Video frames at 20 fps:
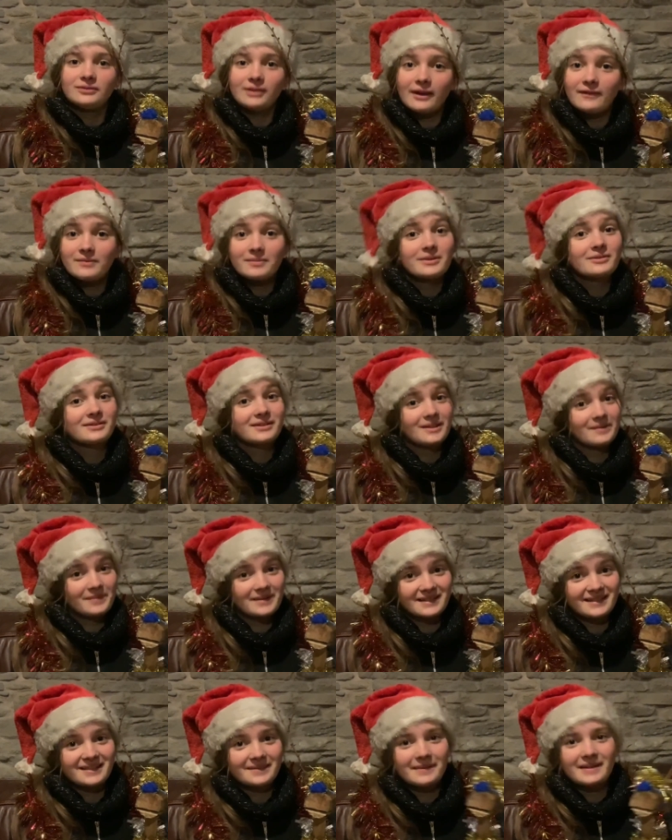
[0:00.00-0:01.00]
everybody will see your
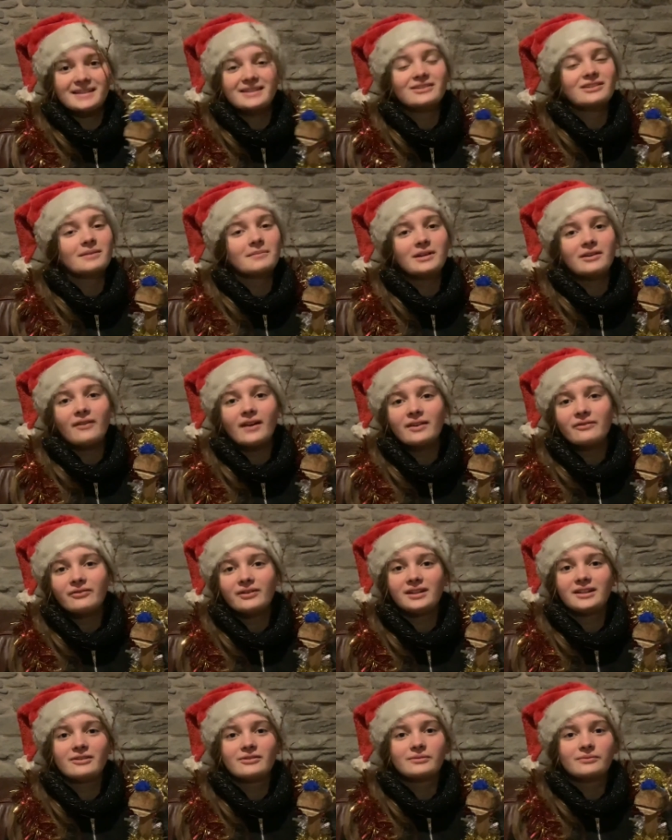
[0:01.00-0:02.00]
business. I mean, I've had
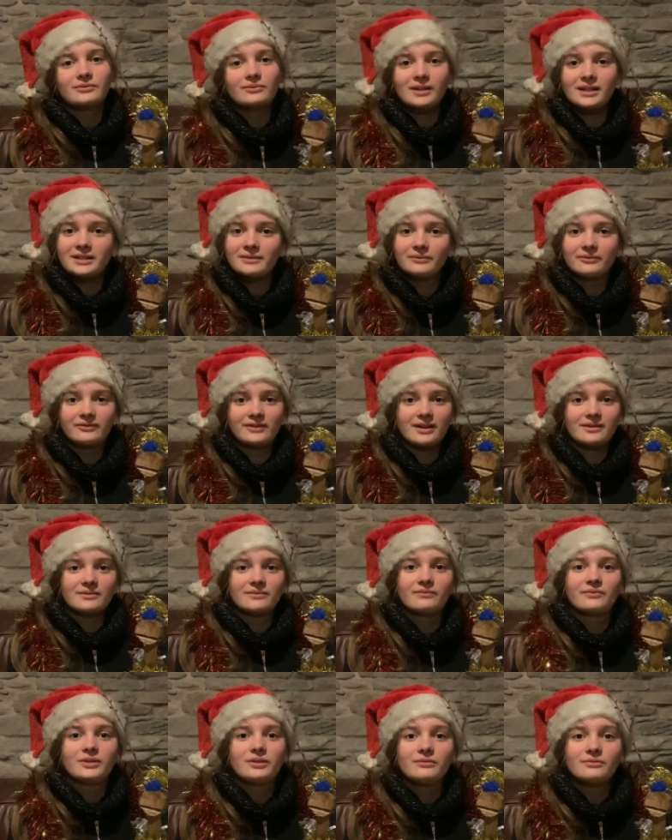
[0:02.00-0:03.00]
videos with
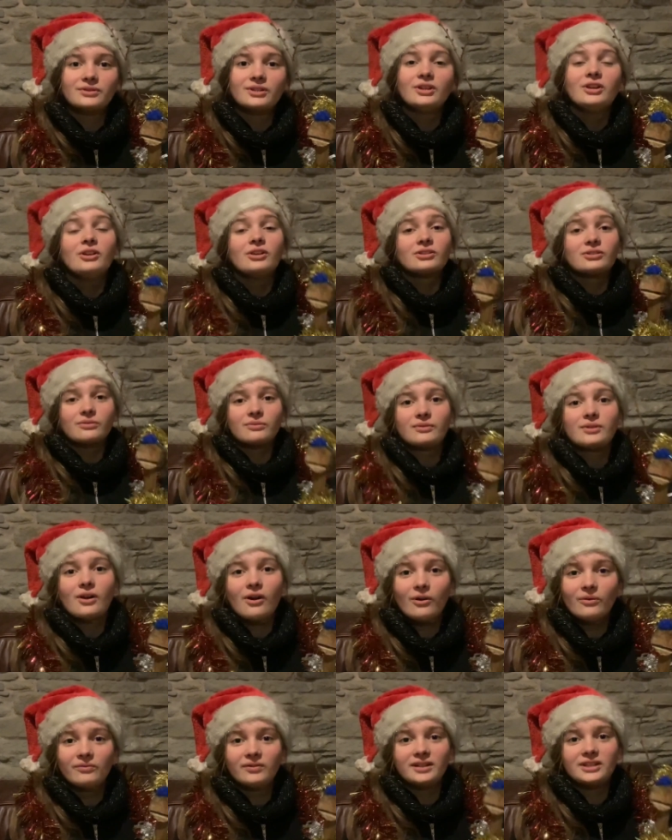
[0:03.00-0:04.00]
21,000 views. So
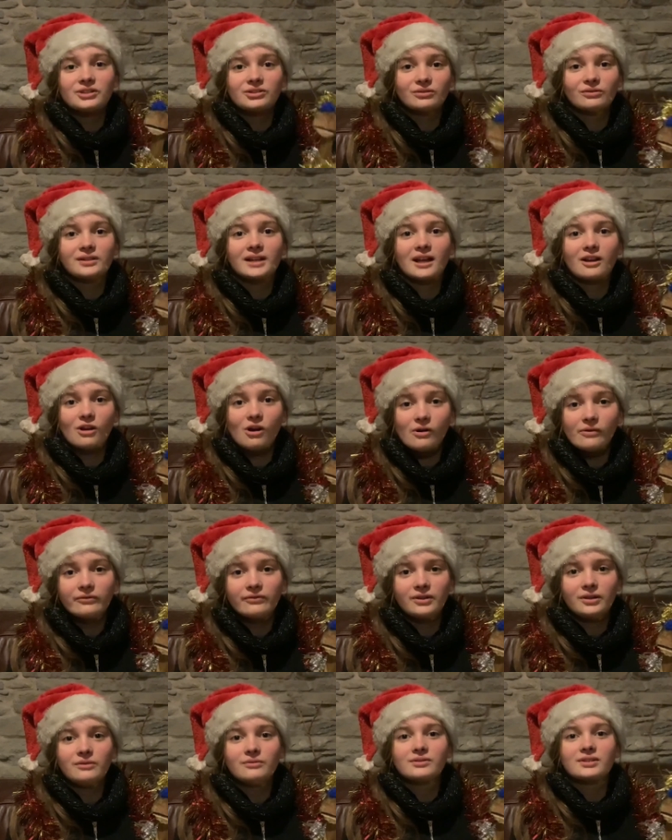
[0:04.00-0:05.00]
hopefully it should get a lot of
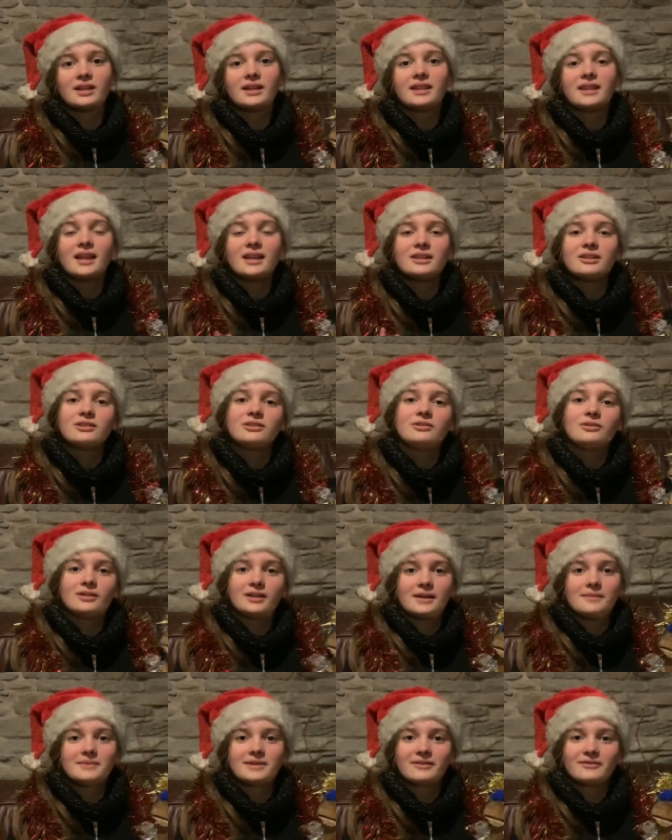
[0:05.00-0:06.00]
views, and then you'll
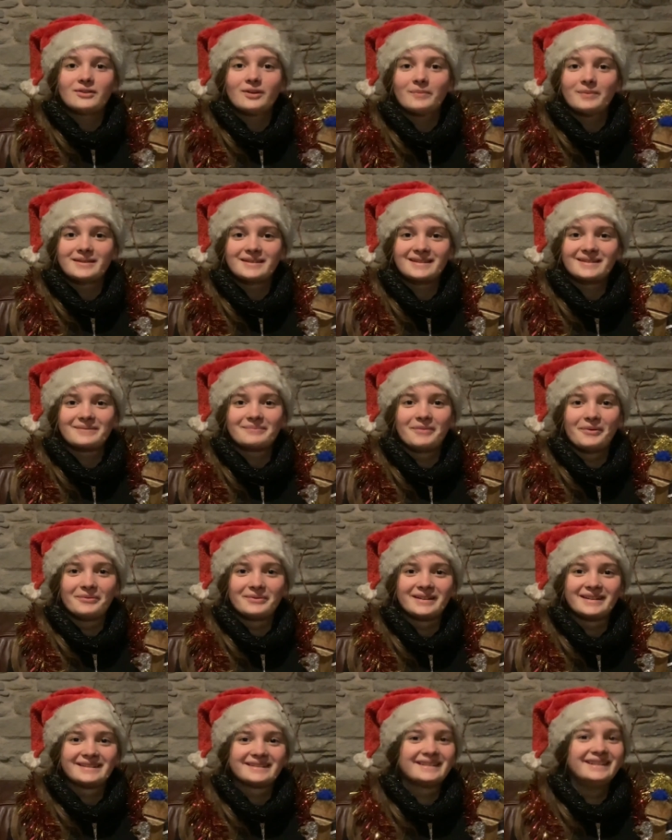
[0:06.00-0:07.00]
have to have your business
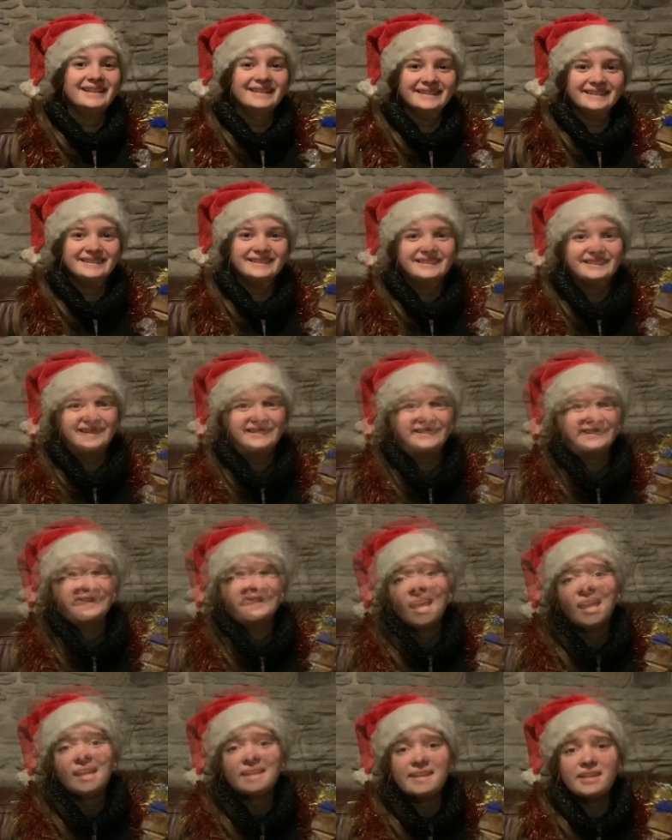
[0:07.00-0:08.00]
promoted. If you have
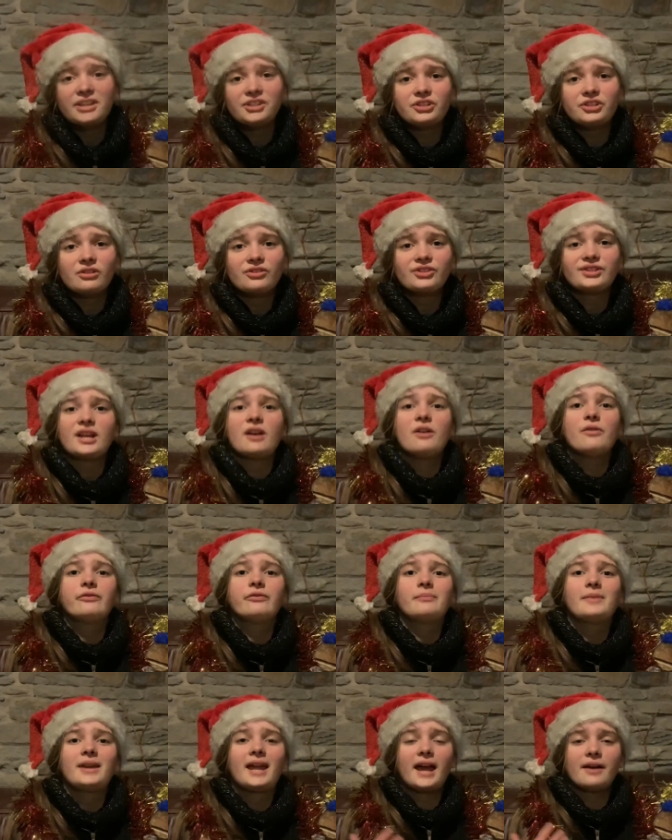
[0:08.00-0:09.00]
any ideas yourself,
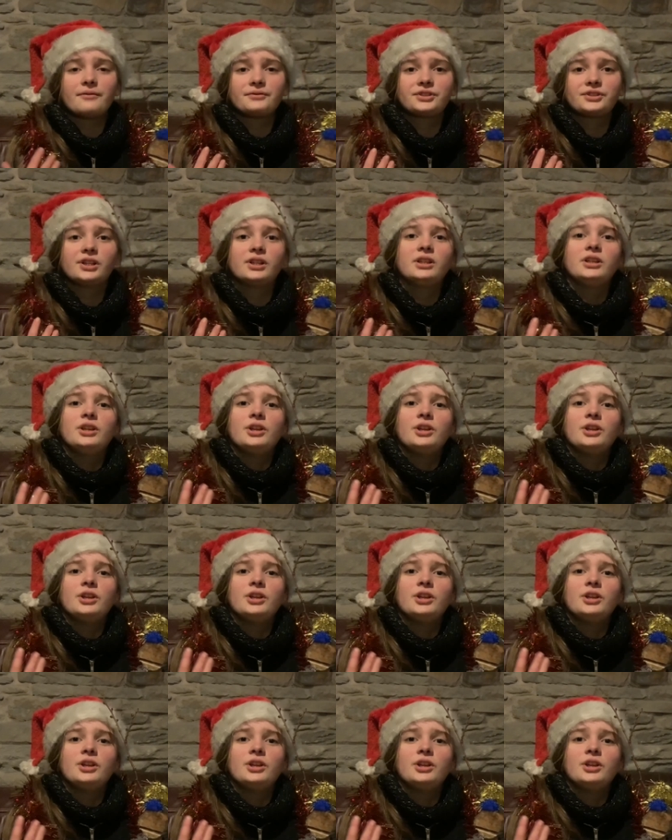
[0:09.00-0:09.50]
I mean, how to